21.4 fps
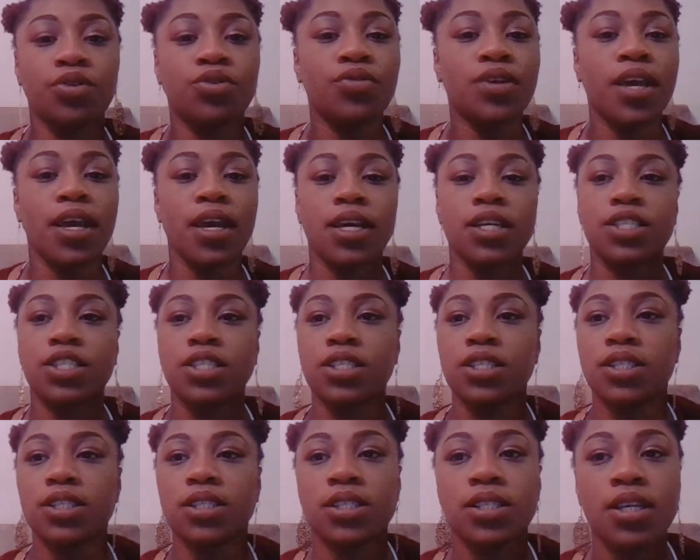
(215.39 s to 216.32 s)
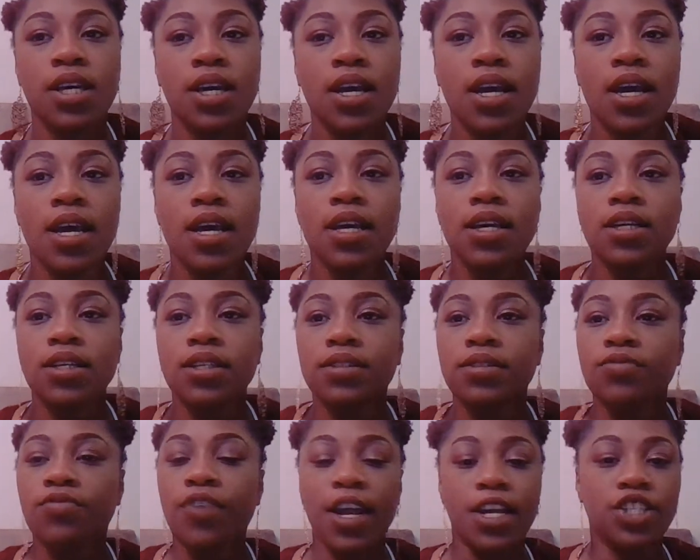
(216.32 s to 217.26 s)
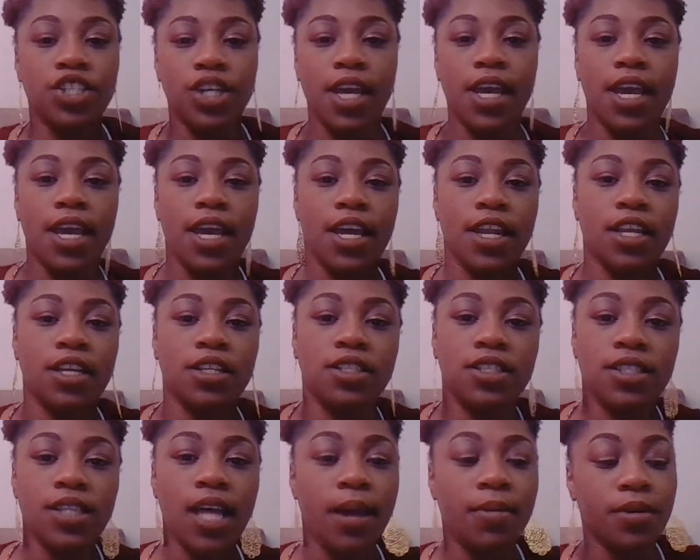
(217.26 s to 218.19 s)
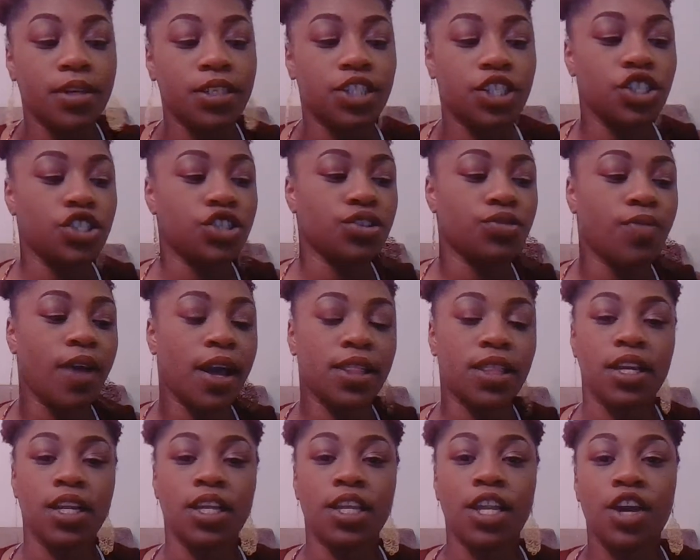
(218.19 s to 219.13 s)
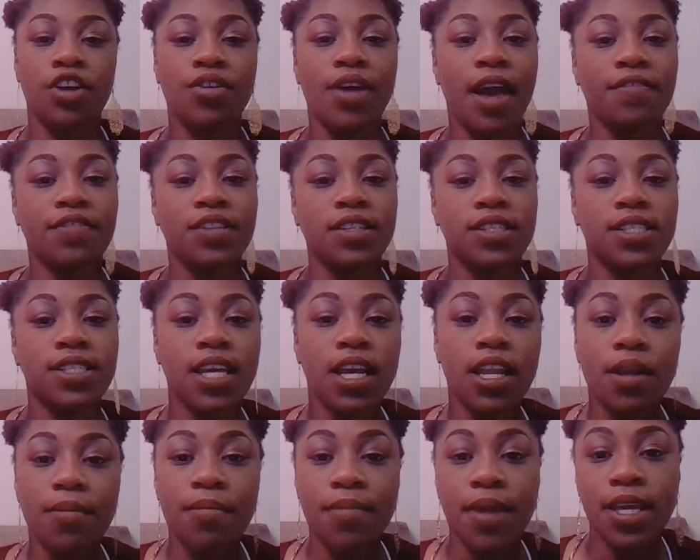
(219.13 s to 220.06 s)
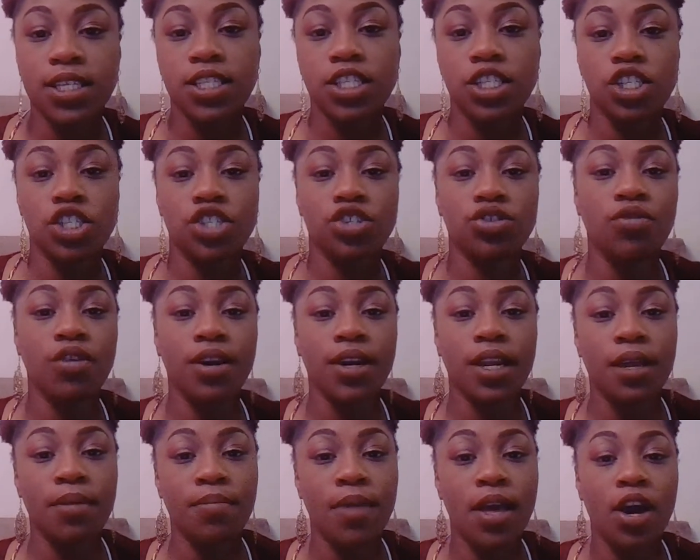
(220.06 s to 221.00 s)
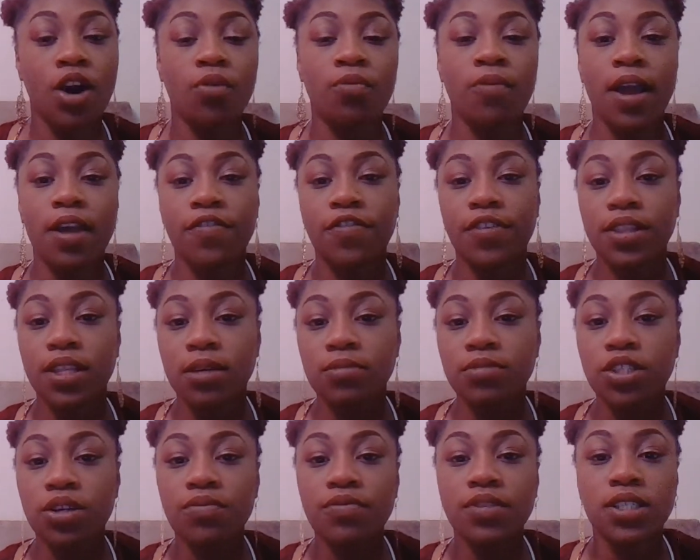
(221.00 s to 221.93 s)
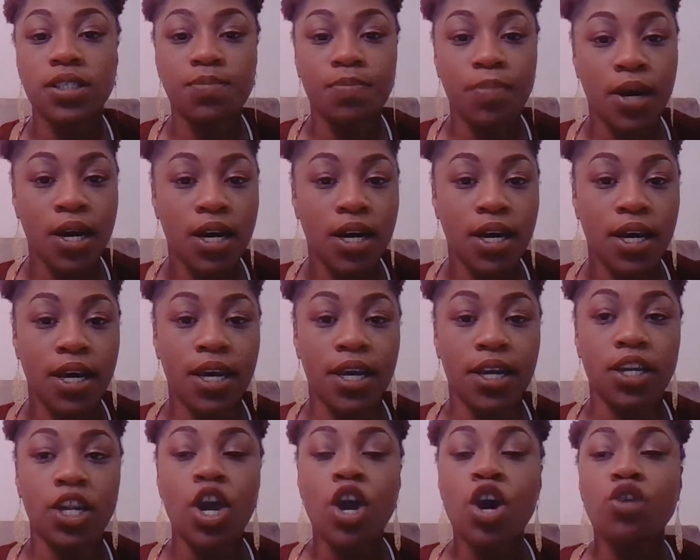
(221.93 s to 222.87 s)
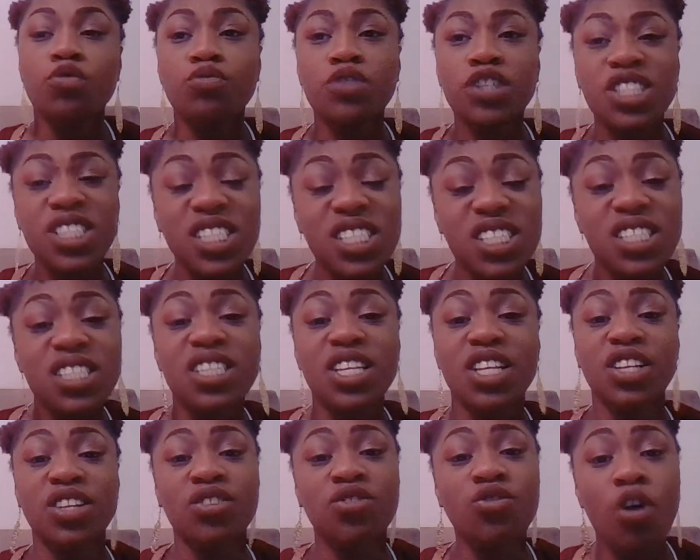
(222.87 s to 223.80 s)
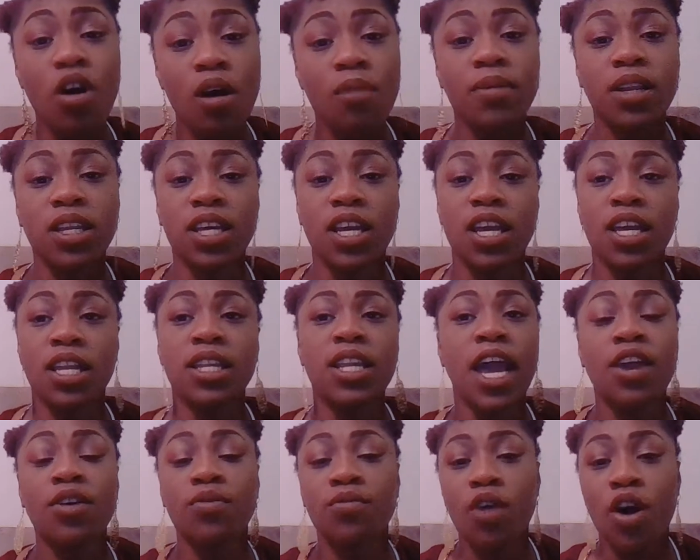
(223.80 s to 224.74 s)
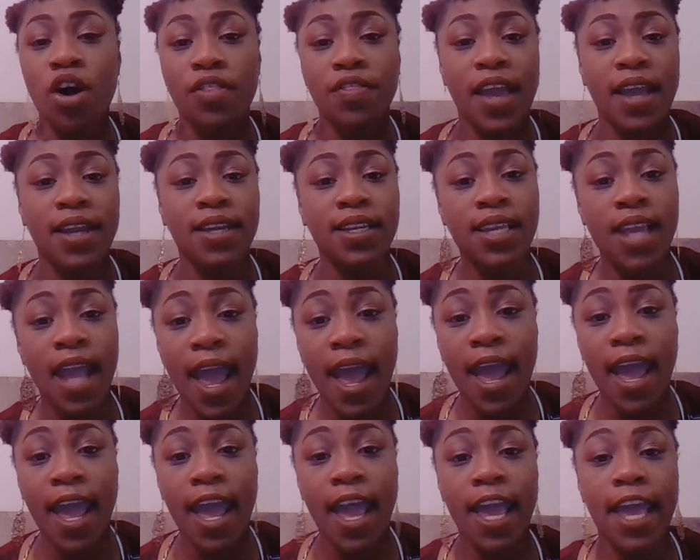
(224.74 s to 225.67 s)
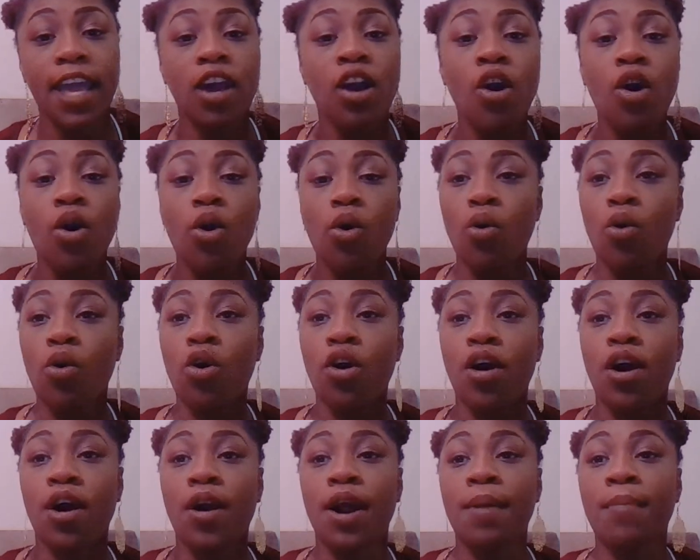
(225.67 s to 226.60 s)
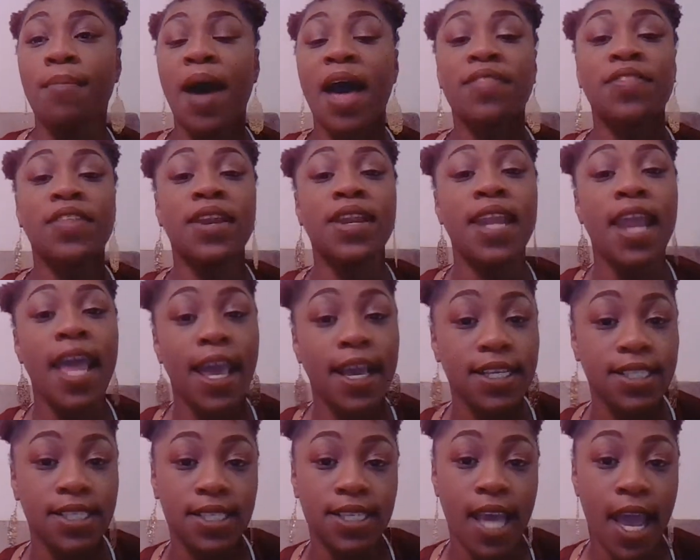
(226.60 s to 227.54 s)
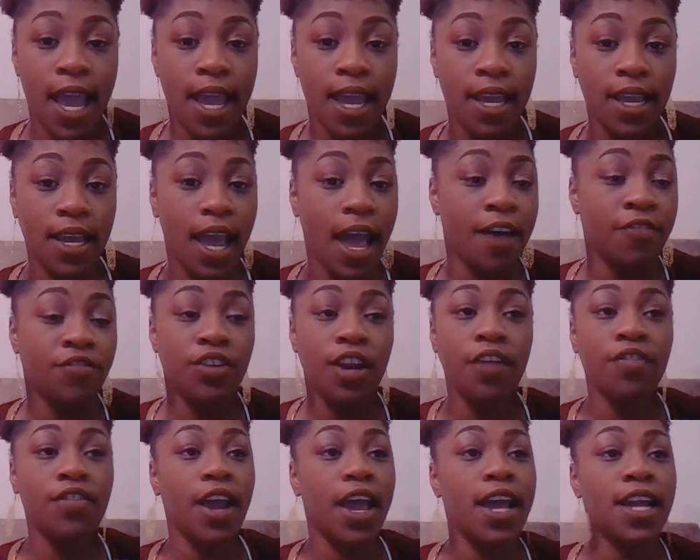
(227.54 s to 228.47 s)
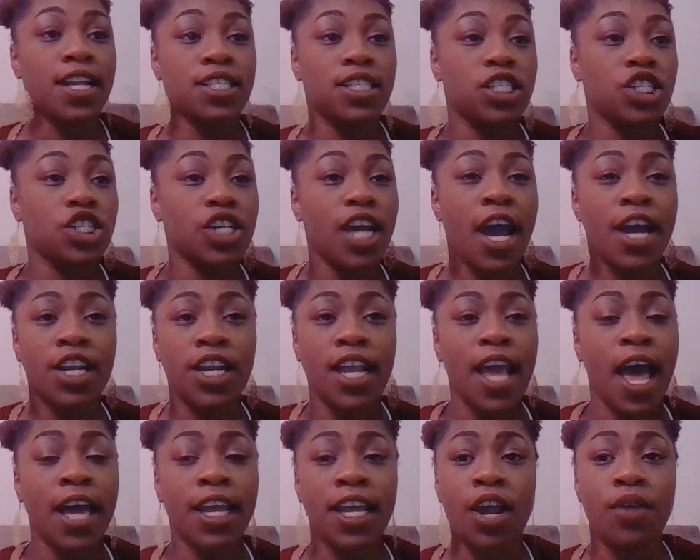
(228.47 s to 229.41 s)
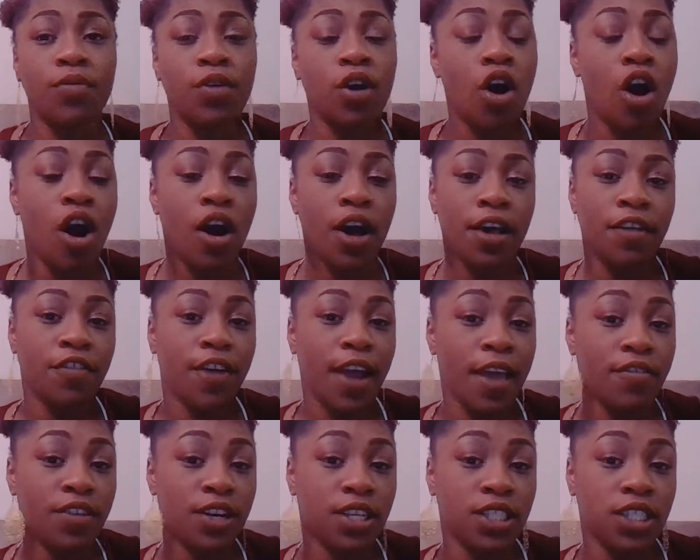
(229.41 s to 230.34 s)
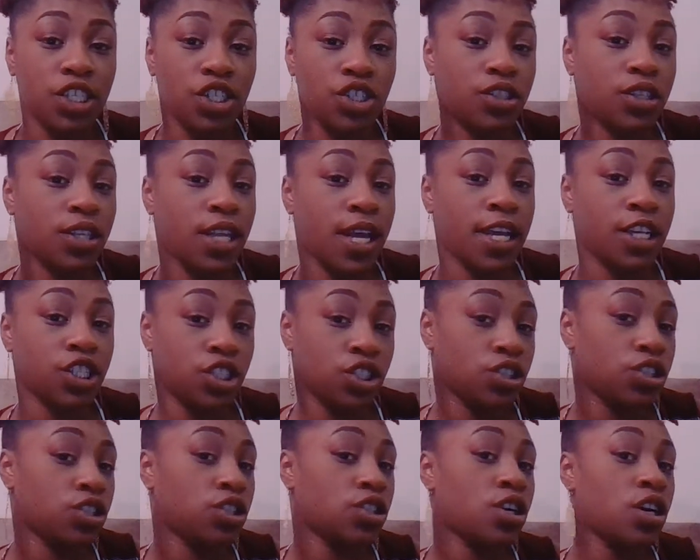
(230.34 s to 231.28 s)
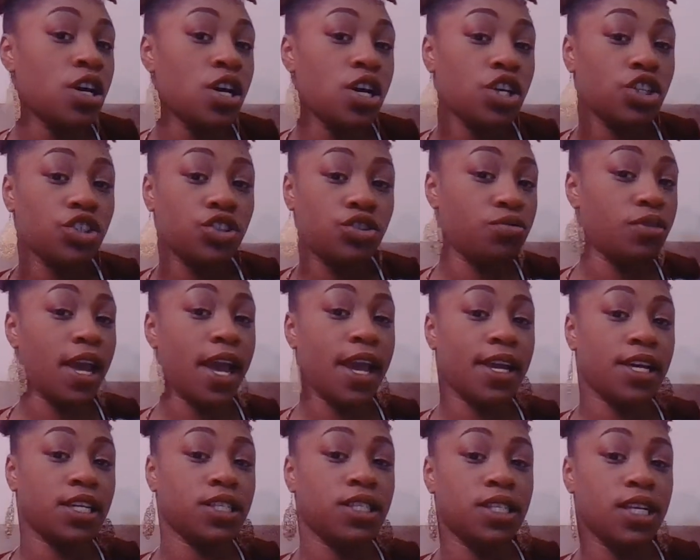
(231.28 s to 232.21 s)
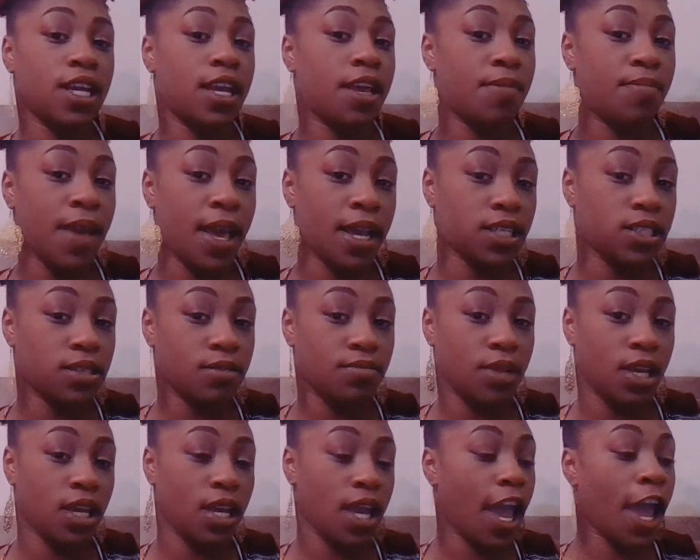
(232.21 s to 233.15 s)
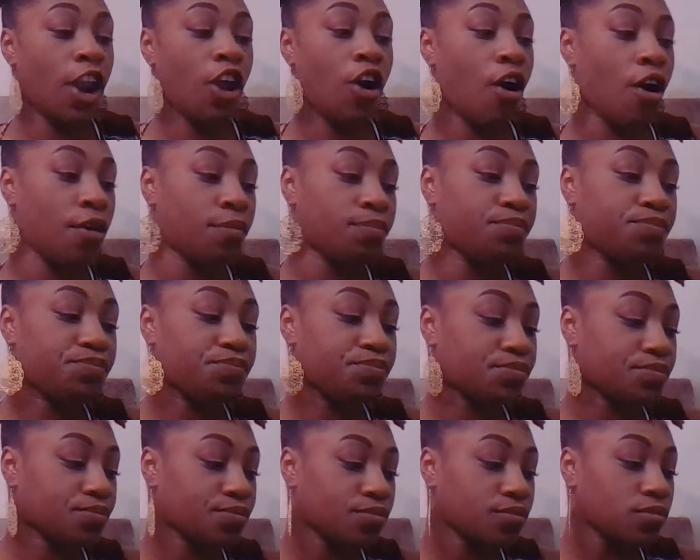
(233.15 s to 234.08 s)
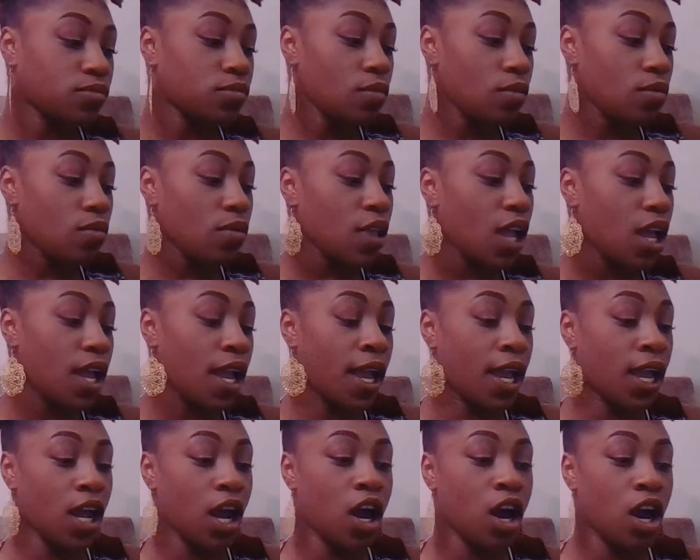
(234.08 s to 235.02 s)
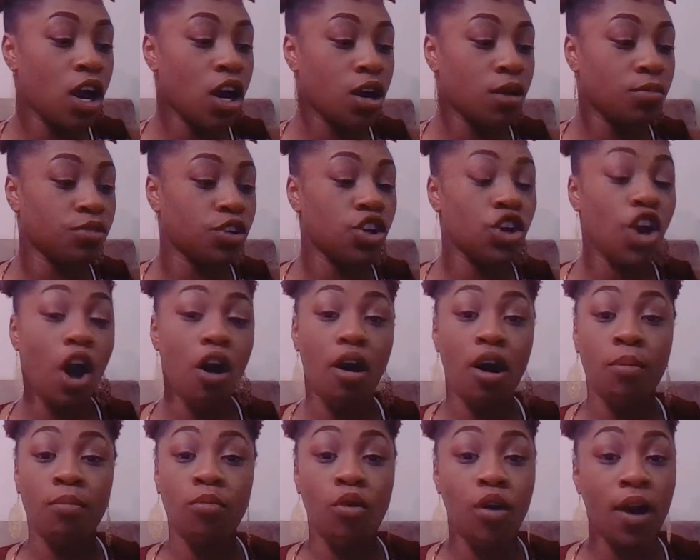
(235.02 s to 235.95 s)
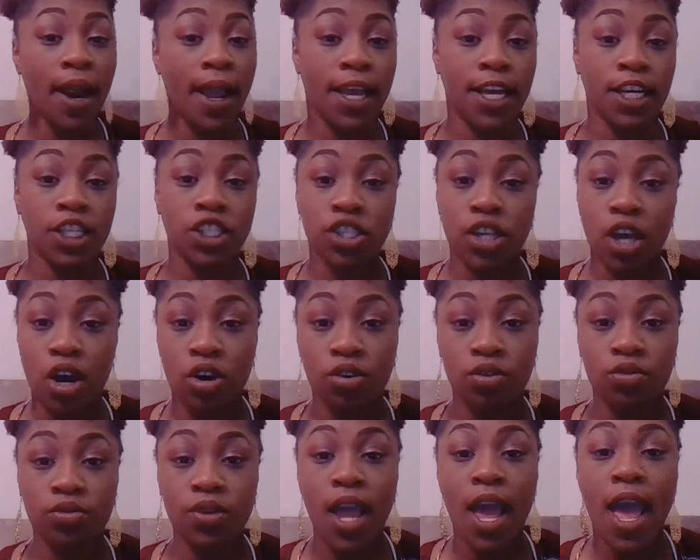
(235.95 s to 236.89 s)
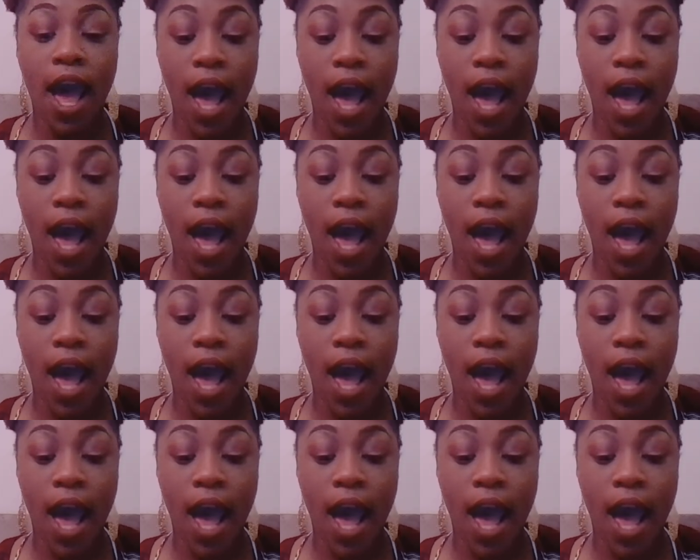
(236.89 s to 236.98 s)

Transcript: You can't just raise your hand and stop the teacher right then and there. You have to send a message or an email, wait for them to respond, which is normally later on that day or by the next day. I've never had a teacher, I can't recall ever having a teacher that took 2 days to get back to me at all. And I'm more hands-on.